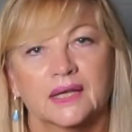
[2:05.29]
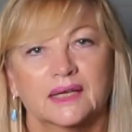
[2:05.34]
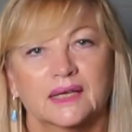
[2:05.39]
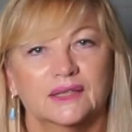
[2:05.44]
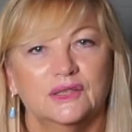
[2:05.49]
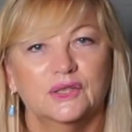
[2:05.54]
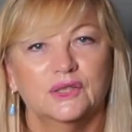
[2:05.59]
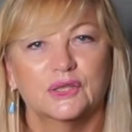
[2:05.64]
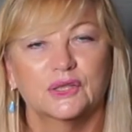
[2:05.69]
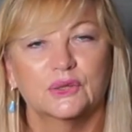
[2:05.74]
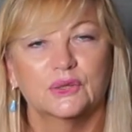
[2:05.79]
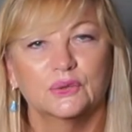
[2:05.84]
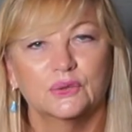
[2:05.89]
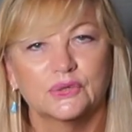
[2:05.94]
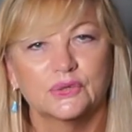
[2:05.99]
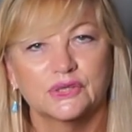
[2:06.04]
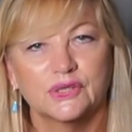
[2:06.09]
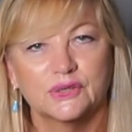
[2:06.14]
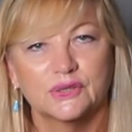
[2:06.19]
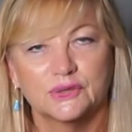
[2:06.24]
You can
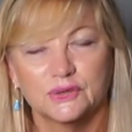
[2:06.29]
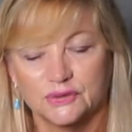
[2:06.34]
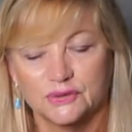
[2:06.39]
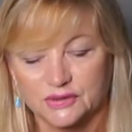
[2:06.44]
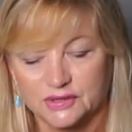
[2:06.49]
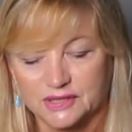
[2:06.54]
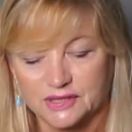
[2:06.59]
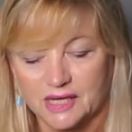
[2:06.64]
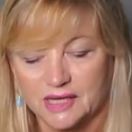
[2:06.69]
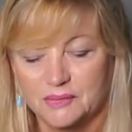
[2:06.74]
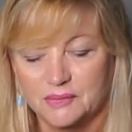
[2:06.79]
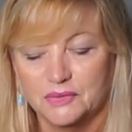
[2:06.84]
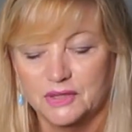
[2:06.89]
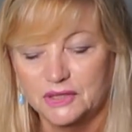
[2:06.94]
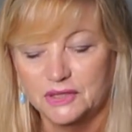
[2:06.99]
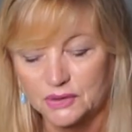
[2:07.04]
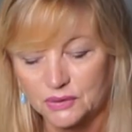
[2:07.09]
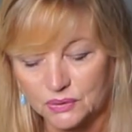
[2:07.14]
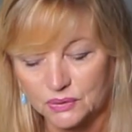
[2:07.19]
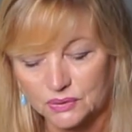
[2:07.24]
also do the same when
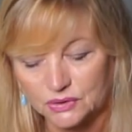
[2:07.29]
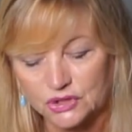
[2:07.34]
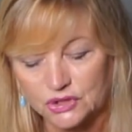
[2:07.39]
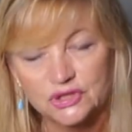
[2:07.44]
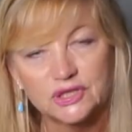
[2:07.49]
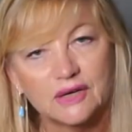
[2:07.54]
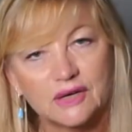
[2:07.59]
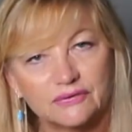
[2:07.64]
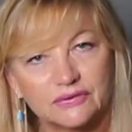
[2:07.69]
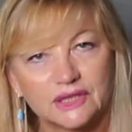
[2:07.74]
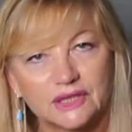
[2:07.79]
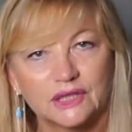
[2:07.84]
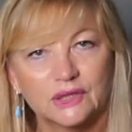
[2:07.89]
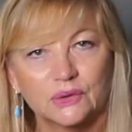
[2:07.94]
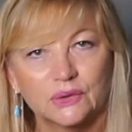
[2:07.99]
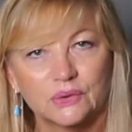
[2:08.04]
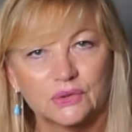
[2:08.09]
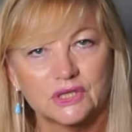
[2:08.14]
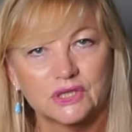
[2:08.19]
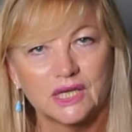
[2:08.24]
you're shuffling
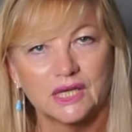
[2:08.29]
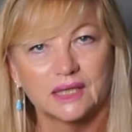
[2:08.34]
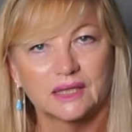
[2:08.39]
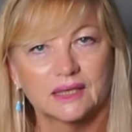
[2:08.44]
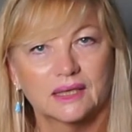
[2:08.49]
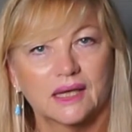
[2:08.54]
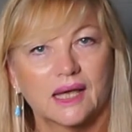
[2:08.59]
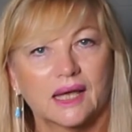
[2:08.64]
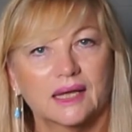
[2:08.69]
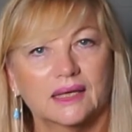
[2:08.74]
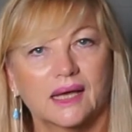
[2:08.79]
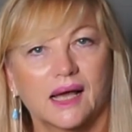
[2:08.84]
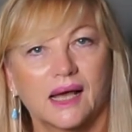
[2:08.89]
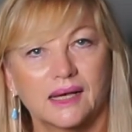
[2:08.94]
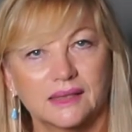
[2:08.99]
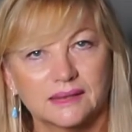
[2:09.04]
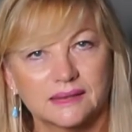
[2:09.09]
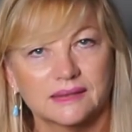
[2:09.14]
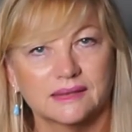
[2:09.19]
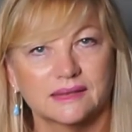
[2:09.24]
your deck and
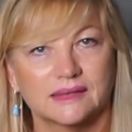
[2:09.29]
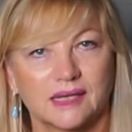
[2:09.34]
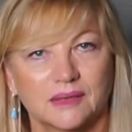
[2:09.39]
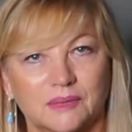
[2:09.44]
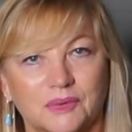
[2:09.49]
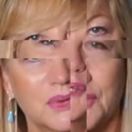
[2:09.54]
ask the same